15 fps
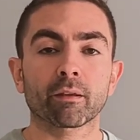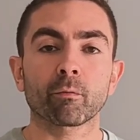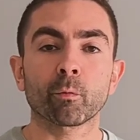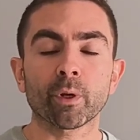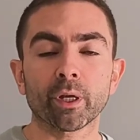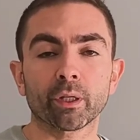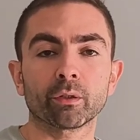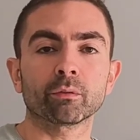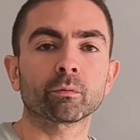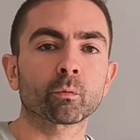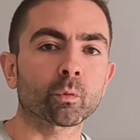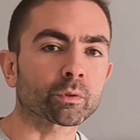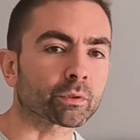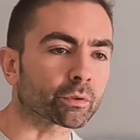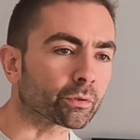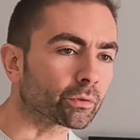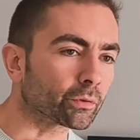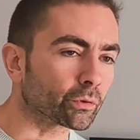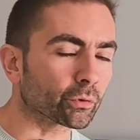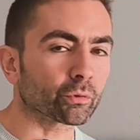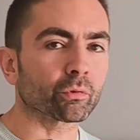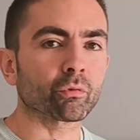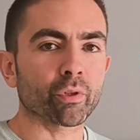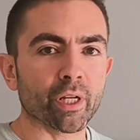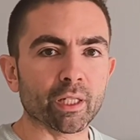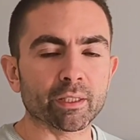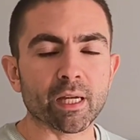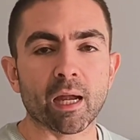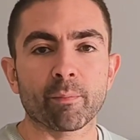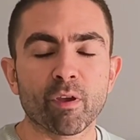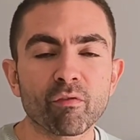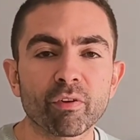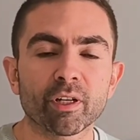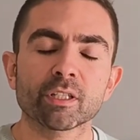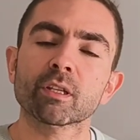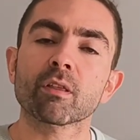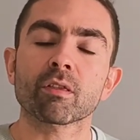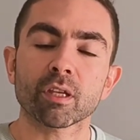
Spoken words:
We want to do real-time inference